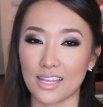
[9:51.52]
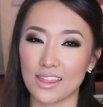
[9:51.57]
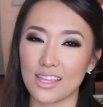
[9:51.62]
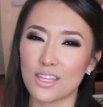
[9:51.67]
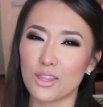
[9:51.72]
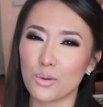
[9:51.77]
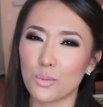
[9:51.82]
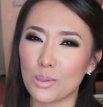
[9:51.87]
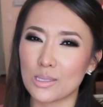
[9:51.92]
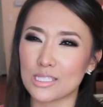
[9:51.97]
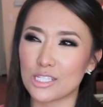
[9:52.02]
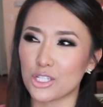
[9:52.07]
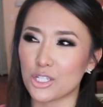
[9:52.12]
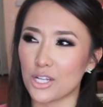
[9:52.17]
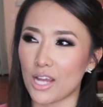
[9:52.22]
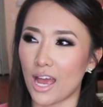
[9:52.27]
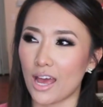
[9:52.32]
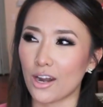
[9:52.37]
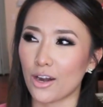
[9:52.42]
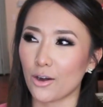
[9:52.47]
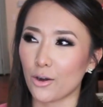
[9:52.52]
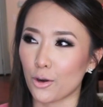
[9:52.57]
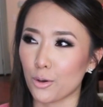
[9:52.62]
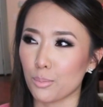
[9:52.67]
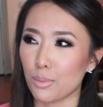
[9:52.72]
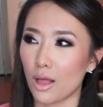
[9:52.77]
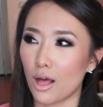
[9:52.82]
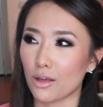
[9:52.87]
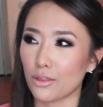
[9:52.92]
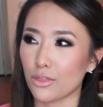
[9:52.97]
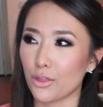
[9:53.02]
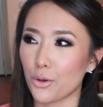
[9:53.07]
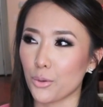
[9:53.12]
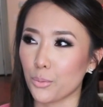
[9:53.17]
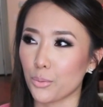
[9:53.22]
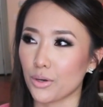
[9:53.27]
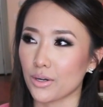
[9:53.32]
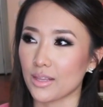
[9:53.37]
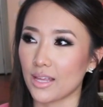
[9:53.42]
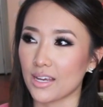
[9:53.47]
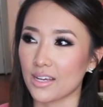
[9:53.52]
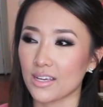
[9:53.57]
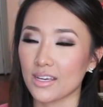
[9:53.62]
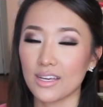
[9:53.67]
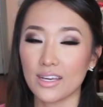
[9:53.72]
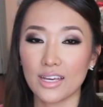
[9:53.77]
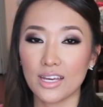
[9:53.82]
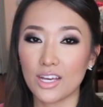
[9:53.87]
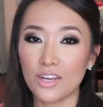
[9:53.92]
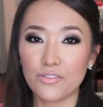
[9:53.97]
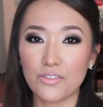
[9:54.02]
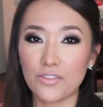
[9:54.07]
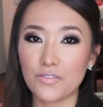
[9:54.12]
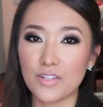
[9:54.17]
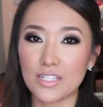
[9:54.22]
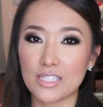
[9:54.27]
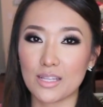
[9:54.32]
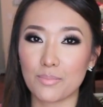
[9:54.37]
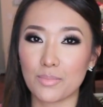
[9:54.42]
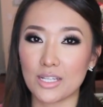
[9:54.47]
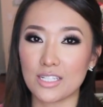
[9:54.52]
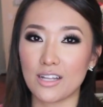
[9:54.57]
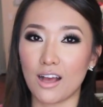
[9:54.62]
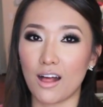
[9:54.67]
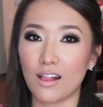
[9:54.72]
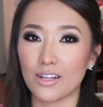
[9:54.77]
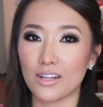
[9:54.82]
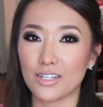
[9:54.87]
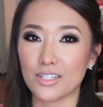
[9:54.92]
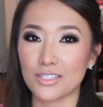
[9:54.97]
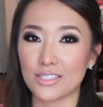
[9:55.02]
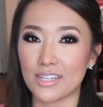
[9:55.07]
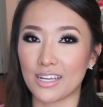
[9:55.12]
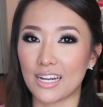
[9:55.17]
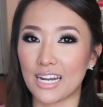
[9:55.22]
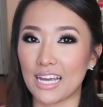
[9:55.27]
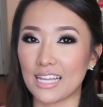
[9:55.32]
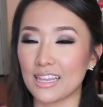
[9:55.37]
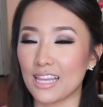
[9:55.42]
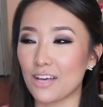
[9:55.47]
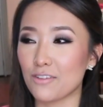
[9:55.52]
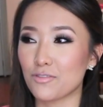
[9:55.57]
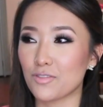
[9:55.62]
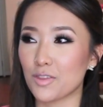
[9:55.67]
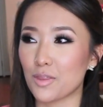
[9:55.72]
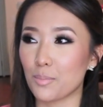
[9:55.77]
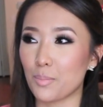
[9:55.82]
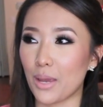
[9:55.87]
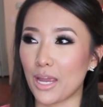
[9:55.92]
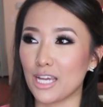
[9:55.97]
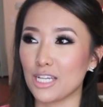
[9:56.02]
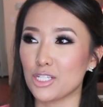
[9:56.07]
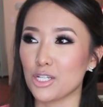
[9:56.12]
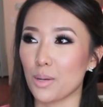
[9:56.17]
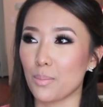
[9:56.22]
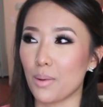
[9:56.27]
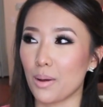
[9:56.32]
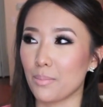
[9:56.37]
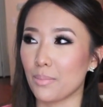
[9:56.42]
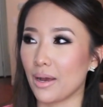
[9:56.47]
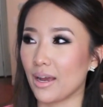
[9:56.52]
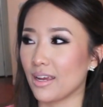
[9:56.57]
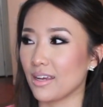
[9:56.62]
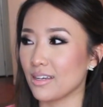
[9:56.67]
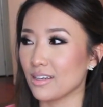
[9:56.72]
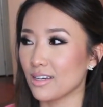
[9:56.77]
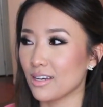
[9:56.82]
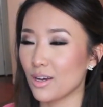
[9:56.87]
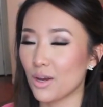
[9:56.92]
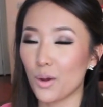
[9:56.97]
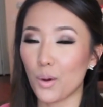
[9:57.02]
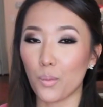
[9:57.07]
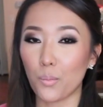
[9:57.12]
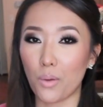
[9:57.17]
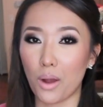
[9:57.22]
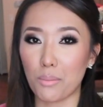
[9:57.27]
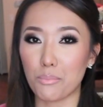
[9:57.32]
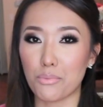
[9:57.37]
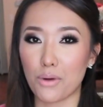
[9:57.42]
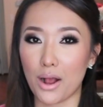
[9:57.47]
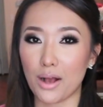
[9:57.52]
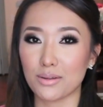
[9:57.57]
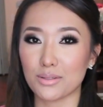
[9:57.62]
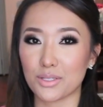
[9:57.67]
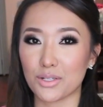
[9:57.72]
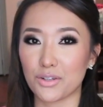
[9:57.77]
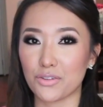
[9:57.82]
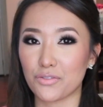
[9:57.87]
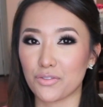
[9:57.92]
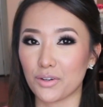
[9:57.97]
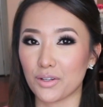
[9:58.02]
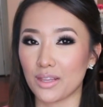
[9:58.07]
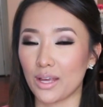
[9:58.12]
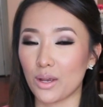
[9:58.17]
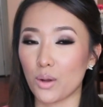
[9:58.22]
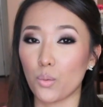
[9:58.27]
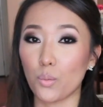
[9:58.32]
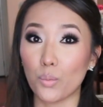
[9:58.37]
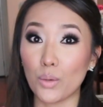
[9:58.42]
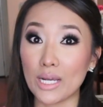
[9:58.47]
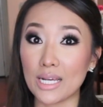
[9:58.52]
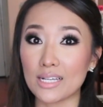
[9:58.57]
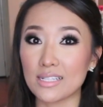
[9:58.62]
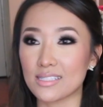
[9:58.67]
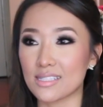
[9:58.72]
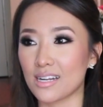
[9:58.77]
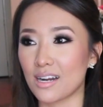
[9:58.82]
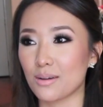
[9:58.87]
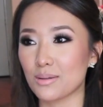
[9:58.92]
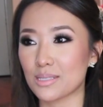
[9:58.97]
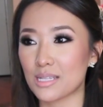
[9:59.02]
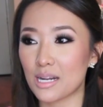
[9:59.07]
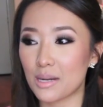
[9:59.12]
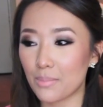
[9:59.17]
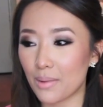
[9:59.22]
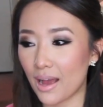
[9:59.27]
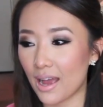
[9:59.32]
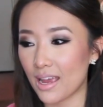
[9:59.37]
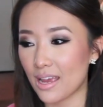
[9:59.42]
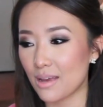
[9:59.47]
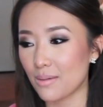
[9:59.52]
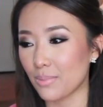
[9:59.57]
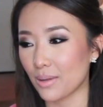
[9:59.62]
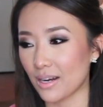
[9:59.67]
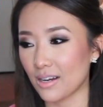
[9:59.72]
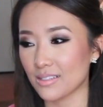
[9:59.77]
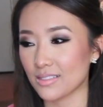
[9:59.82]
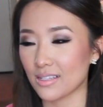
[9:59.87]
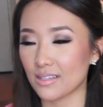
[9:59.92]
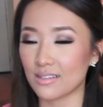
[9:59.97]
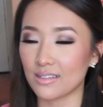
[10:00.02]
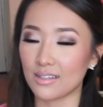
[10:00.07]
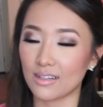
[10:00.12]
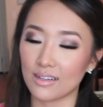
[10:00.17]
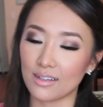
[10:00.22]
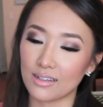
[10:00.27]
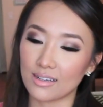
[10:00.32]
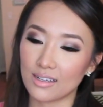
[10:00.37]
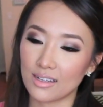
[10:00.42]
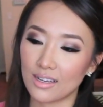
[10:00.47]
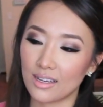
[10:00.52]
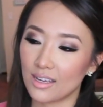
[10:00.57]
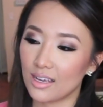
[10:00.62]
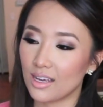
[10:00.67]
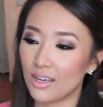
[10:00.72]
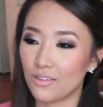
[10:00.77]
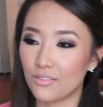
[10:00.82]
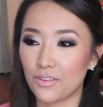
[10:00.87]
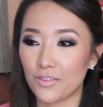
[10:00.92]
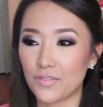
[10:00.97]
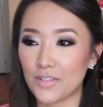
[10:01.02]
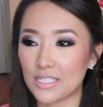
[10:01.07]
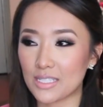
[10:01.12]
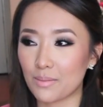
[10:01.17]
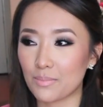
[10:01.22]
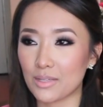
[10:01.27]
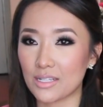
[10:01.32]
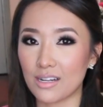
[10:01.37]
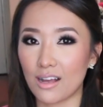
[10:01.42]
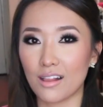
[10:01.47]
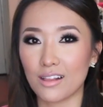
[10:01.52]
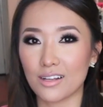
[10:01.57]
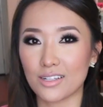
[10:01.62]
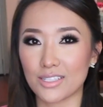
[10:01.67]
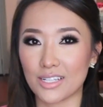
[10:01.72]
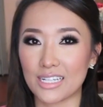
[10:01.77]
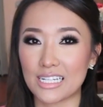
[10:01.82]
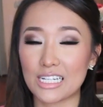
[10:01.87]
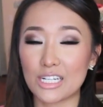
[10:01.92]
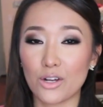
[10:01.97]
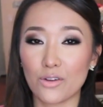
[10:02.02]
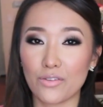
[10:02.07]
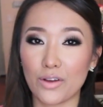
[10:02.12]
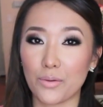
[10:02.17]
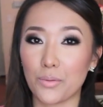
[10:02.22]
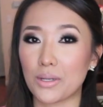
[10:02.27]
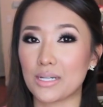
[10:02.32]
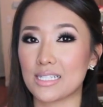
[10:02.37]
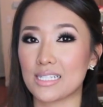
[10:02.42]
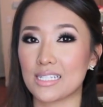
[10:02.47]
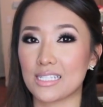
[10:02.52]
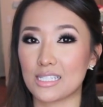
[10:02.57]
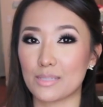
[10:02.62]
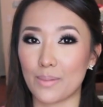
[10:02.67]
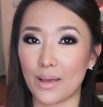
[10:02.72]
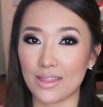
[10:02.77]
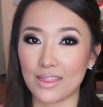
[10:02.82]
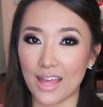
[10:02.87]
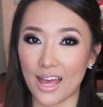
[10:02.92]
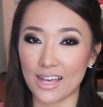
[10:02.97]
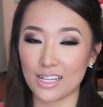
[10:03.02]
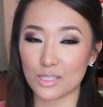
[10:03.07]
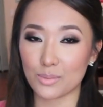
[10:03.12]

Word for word: I think the ones that she had on her blog though were like 50 something dollars and I left the page up on my web browser for like weeks and I was gonna buy it but I was like oh 50 something dollars I didn't know if I wanted to spend that